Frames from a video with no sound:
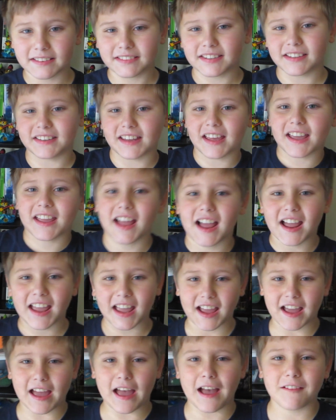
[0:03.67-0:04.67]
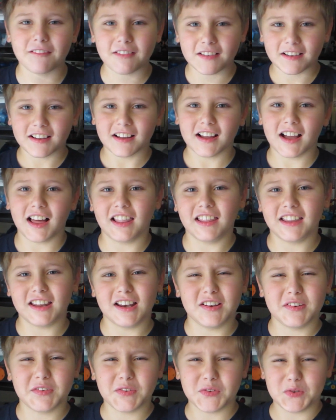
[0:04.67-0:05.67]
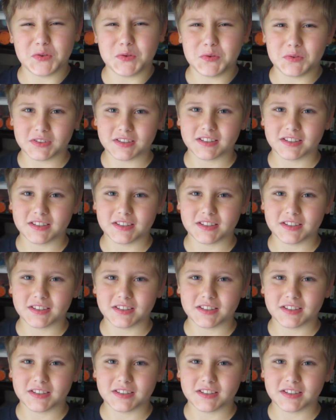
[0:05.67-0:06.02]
and today I have a little news.